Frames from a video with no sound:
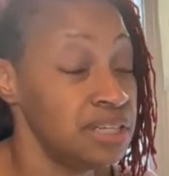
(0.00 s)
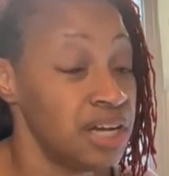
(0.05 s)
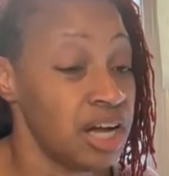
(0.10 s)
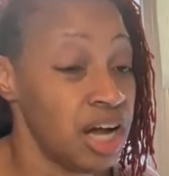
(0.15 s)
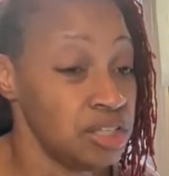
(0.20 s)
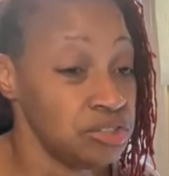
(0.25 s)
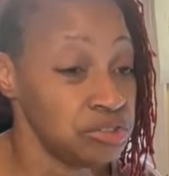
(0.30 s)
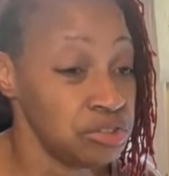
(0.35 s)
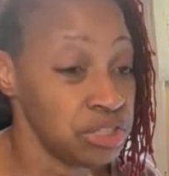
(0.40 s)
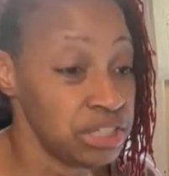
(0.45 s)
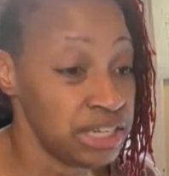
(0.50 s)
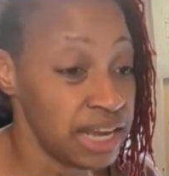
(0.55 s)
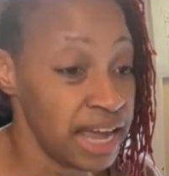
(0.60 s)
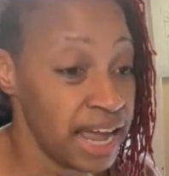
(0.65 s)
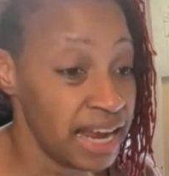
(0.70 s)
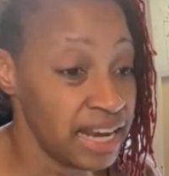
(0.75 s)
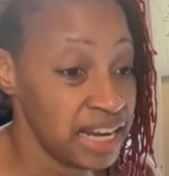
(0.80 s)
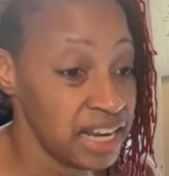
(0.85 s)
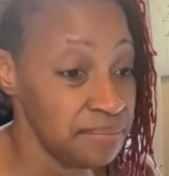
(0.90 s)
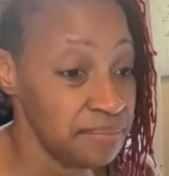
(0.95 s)

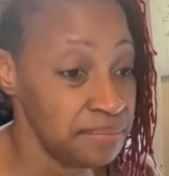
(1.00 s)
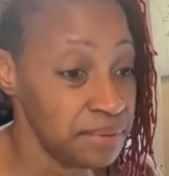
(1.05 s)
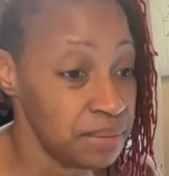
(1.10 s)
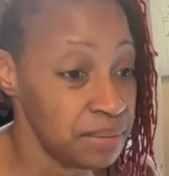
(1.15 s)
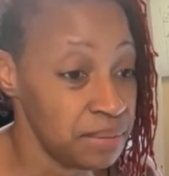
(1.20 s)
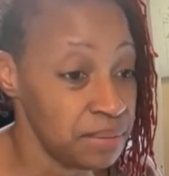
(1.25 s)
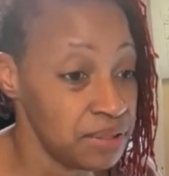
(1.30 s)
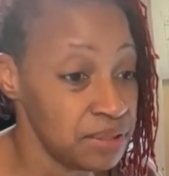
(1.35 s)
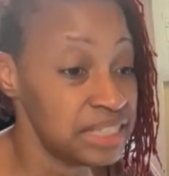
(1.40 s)
180 members.